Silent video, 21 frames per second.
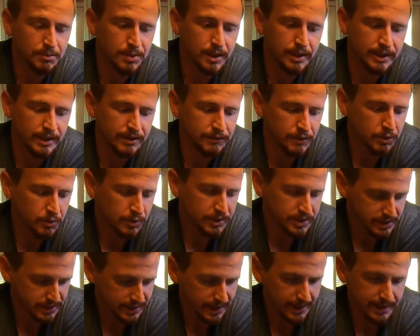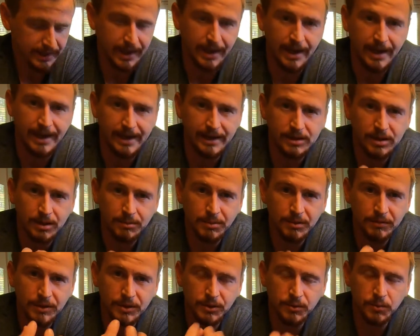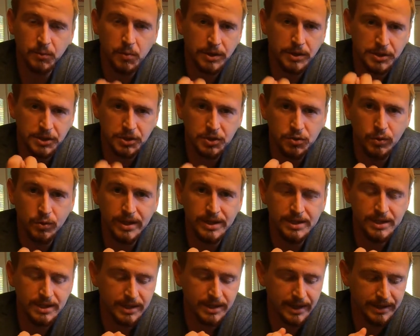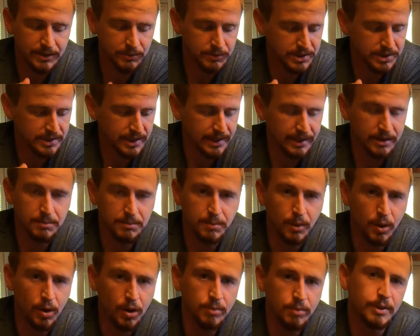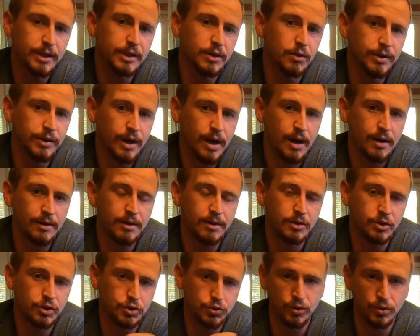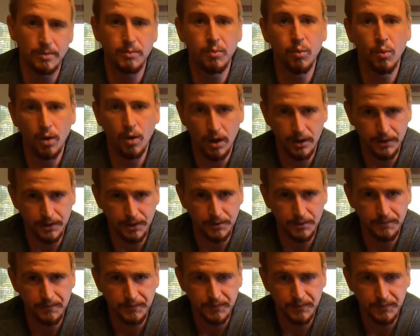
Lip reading: but if you were to take a hand clump of it, you'd want to squeeze it and it would stay in a ball but not drip water.